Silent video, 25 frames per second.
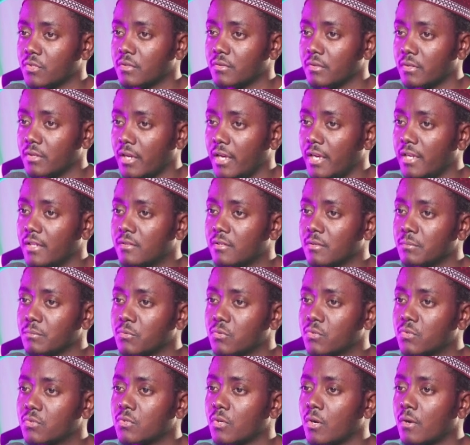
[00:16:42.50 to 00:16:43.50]
ATEM
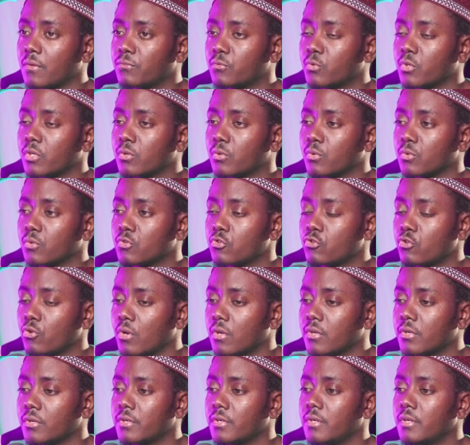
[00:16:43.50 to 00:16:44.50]
software
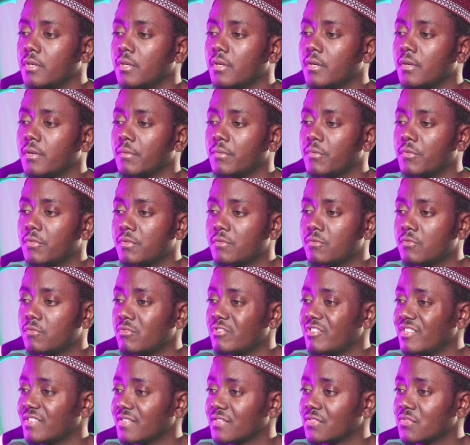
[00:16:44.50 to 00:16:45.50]
controller.
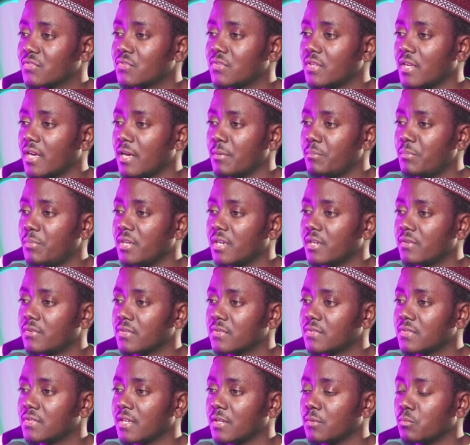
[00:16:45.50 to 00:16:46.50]
This is the IP
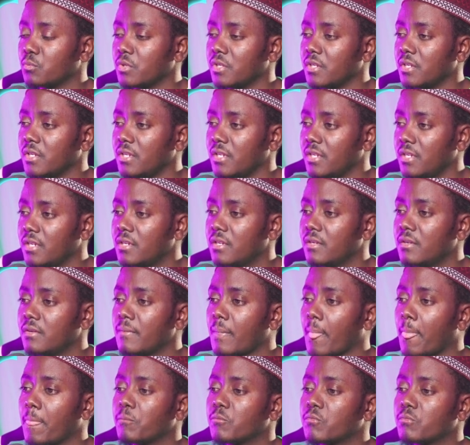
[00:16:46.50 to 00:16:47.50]
address that we need.
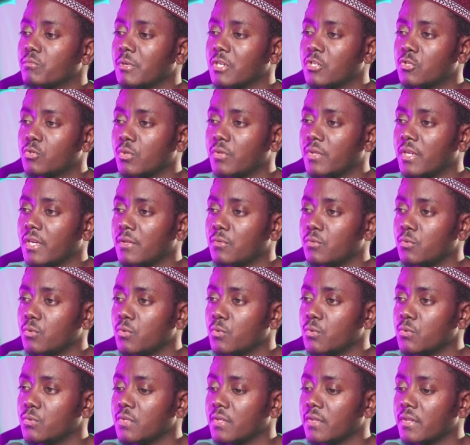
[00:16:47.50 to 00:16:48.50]
Make sure that you're
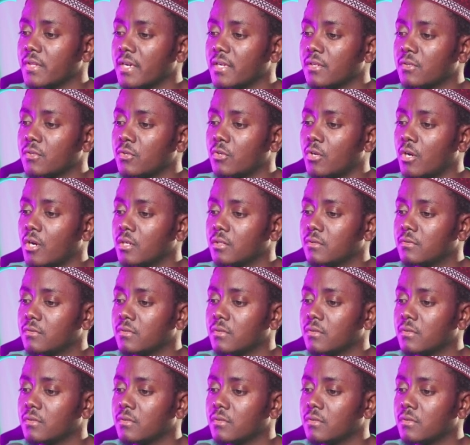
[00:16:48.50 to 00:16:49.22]
using that, not